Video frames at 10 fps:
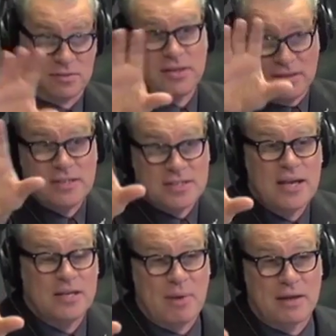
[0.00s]

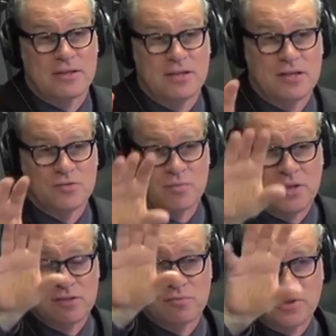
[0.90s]
indeed, about
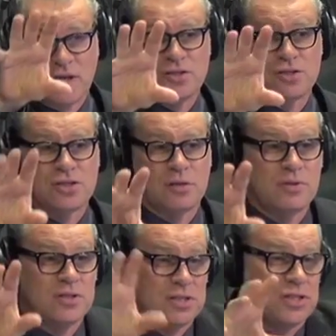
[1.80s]
his relationship
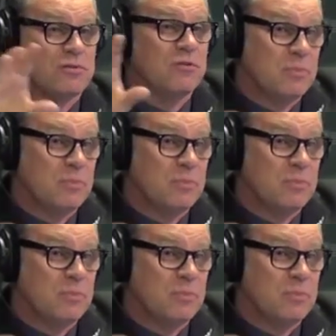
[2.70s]
with a Sister of